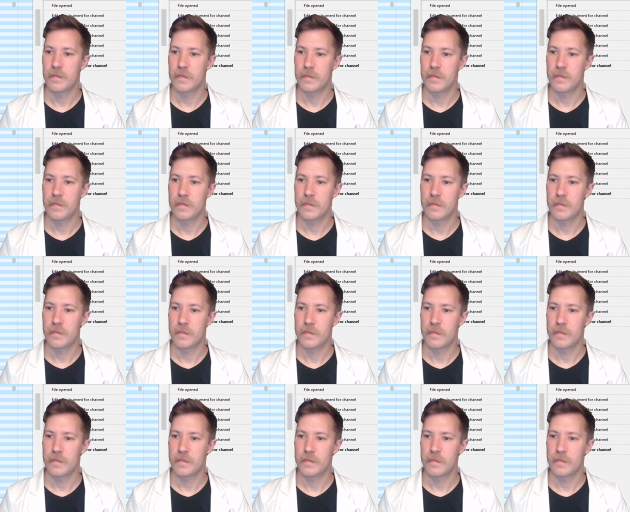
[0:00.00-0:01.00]

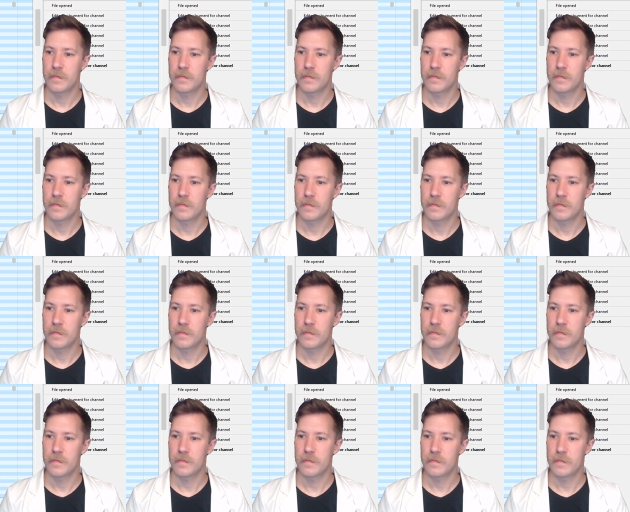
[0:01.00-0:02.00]

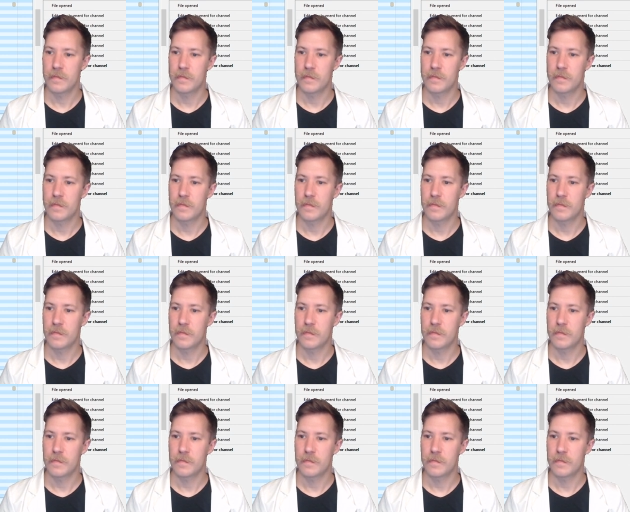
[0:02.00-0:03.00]

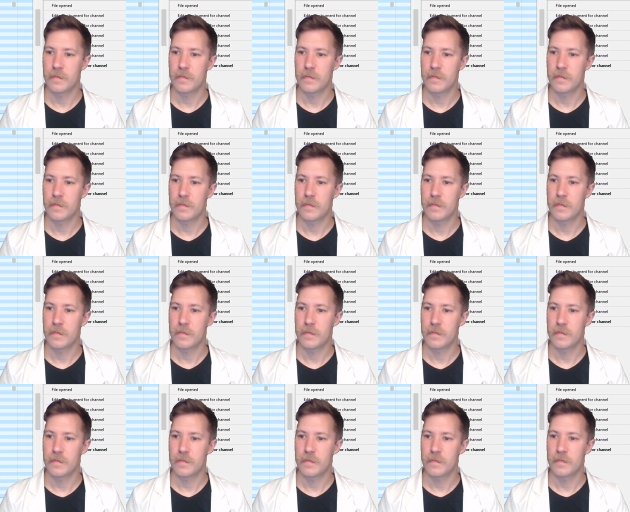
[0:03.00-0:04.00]

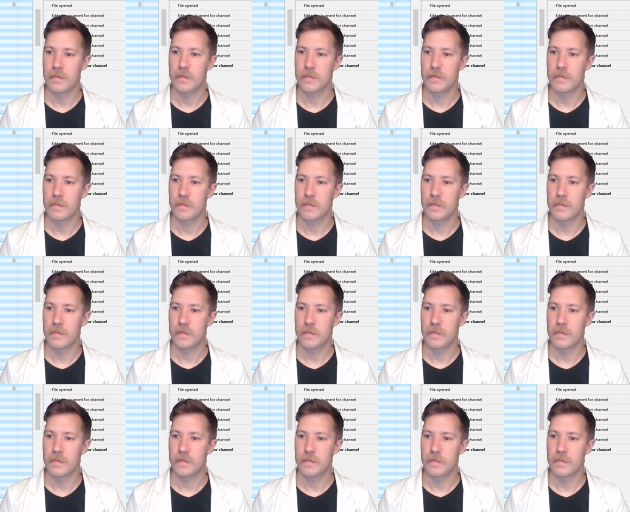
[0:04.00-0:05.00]

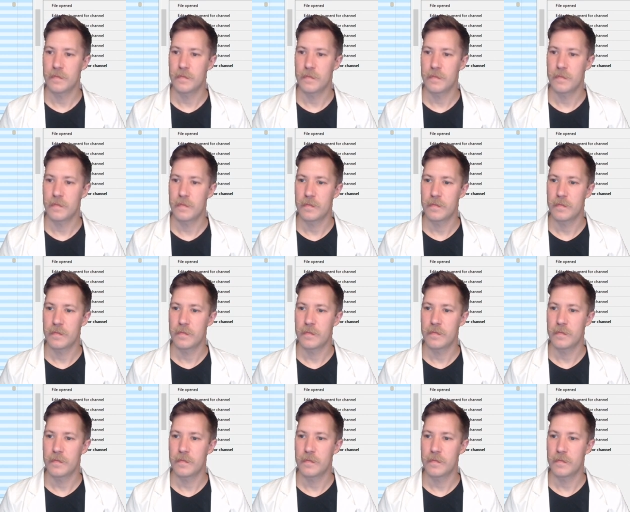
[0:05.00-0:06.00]

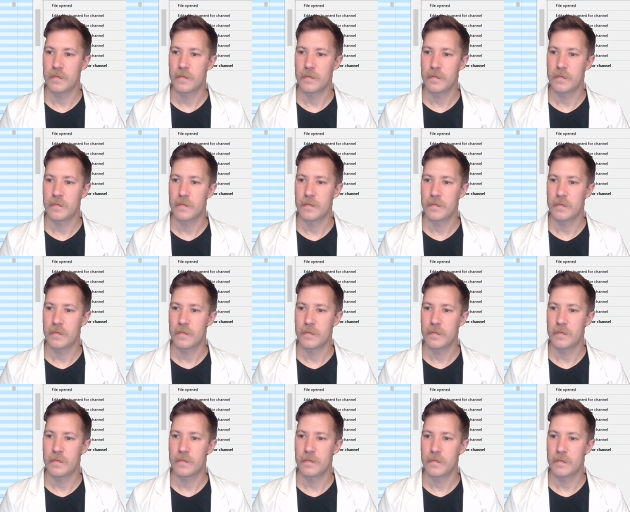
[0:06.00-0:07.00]

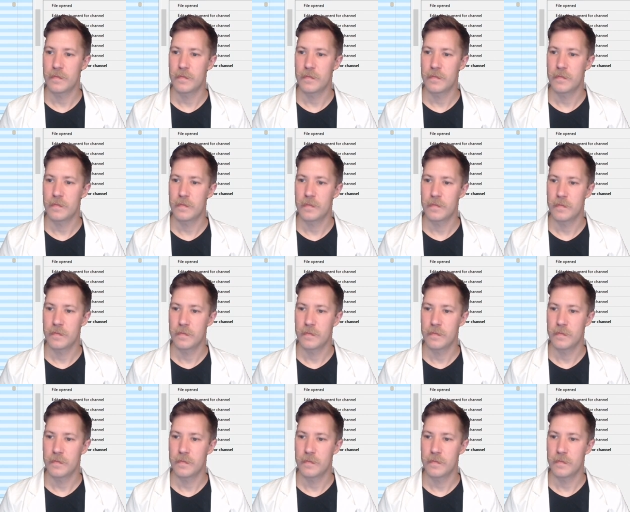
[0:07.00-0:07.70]
Nobody speaks.